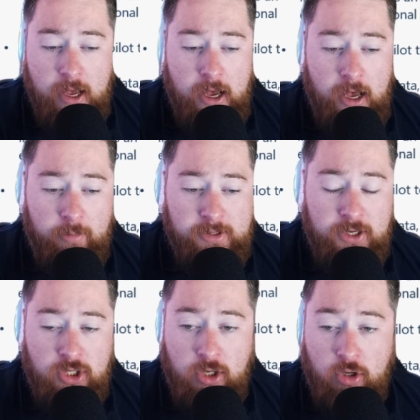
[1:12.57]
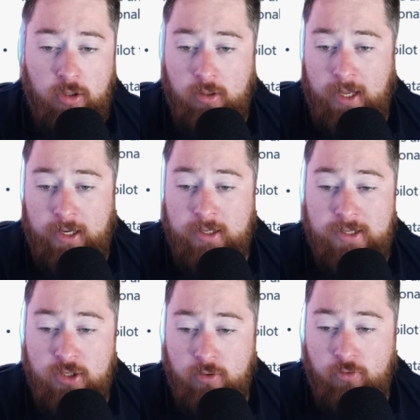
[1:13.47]
potentially like
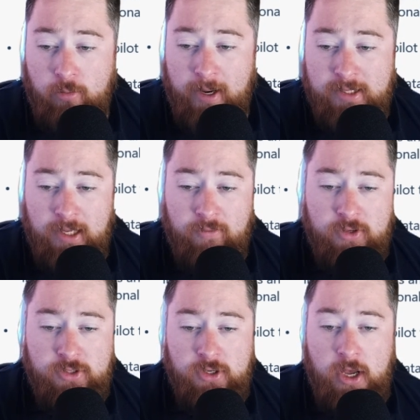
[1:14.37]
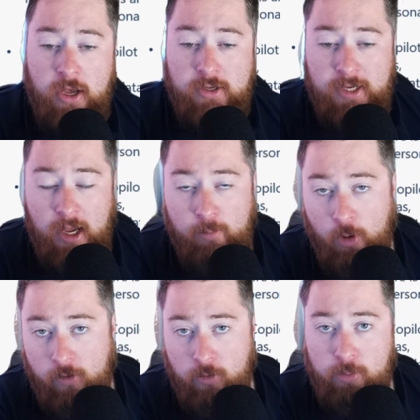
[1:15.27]
conditional formatting if it's say
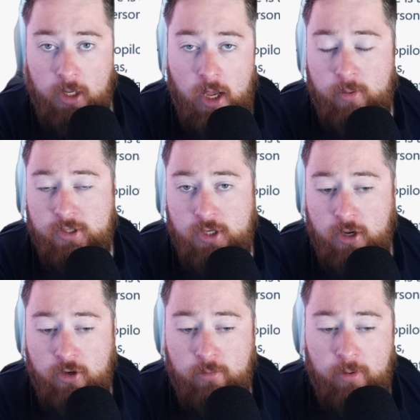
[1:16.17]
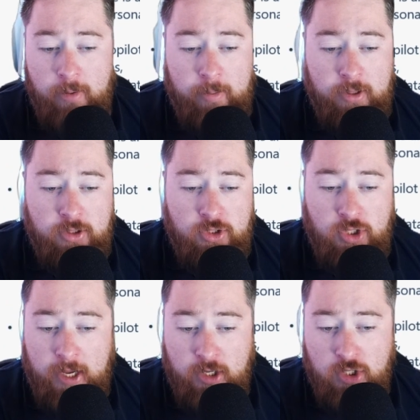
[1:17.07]
above or below a certain number, maybe
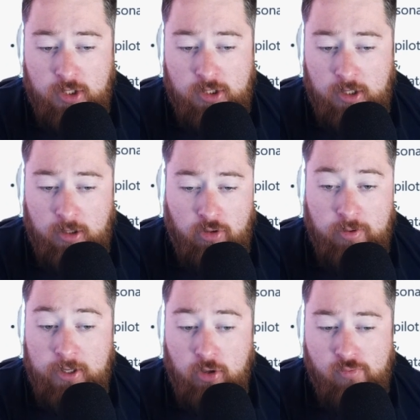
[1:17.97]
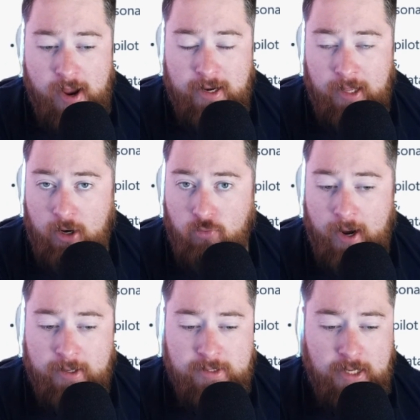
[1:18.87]
change it to green or red like a
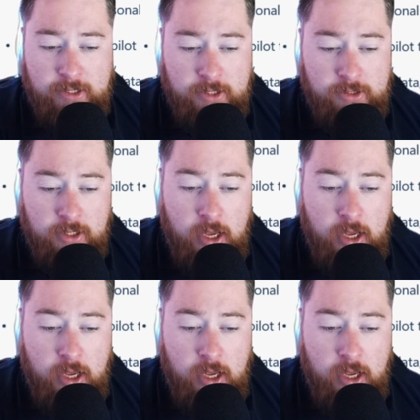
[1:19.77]
rag status.